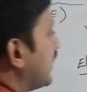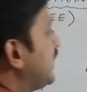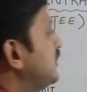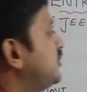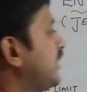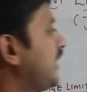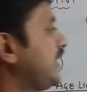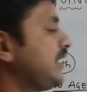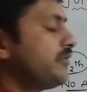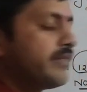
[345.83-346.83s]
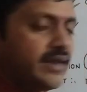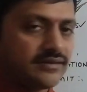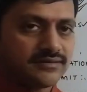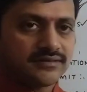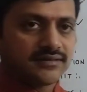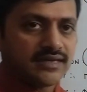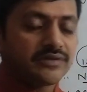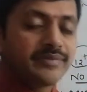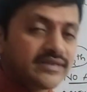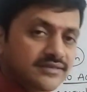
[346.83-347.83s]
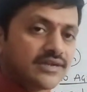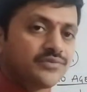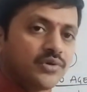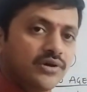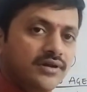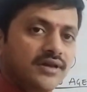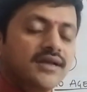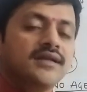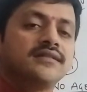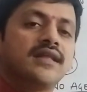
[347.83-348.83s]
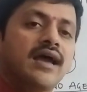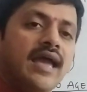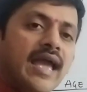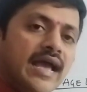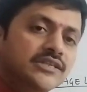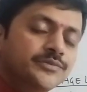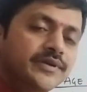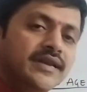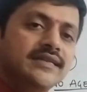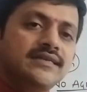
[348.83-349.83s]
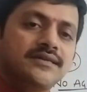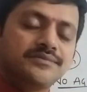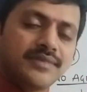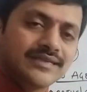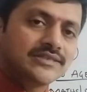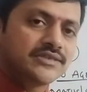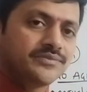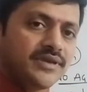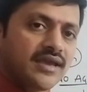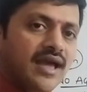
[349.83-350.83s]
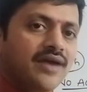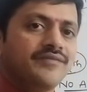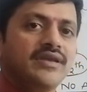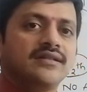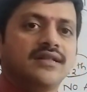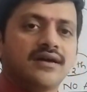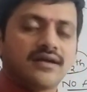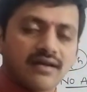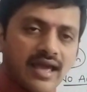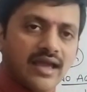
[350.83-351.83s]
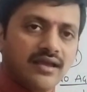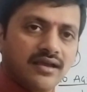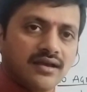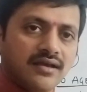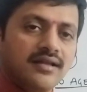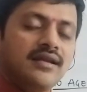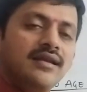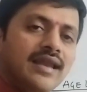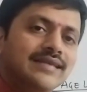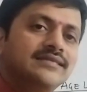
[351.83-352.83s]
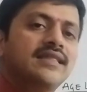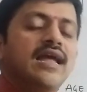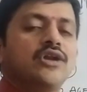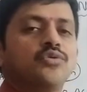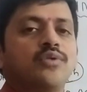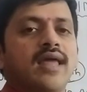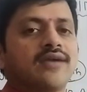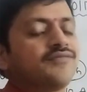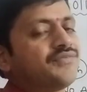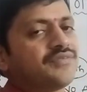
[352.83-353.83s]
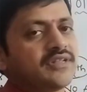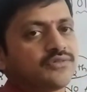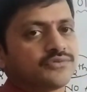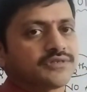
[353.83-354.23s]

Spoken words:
in JEE Mains. It means that what? The aspirant must be having the rank less than 2,50,000.